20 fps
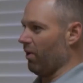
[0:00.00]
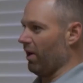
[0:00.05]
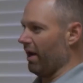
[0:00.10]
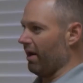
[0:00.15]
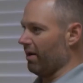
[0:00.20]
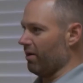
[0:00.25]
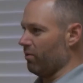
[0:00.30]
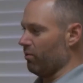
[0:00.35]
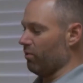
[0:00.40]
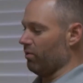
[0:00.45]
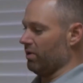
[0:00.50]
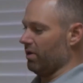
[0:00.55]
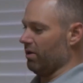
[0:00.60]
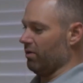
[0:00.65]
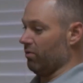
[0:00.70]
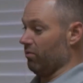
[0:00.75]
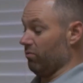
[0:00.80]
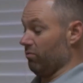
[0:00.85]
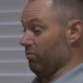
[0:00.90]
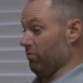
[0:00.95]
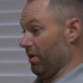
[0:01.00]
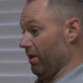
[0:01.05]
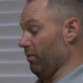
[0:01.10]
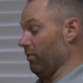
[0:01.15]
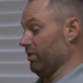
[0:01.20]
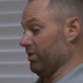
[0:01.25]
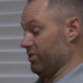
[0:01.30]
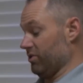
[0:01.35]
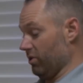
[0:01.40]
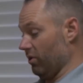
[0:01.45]
what I, what I
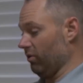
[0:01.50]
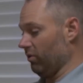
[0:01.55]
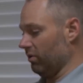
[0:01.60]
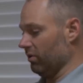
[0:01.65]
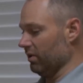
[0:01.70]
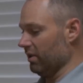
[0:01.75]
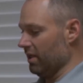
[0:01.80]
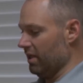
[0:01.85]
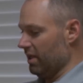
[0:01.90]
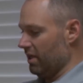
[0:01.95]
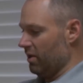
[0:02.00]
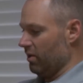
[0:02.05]
was told